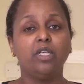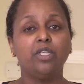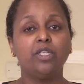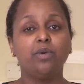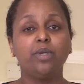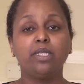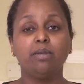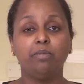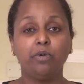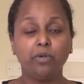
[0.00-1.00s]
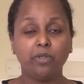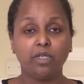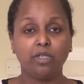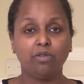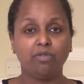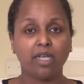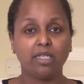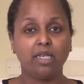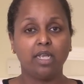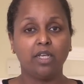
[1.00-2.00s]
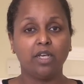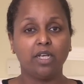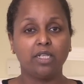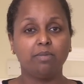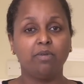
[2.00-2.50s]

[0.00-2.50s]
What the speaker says: So it's important to vaccinate girls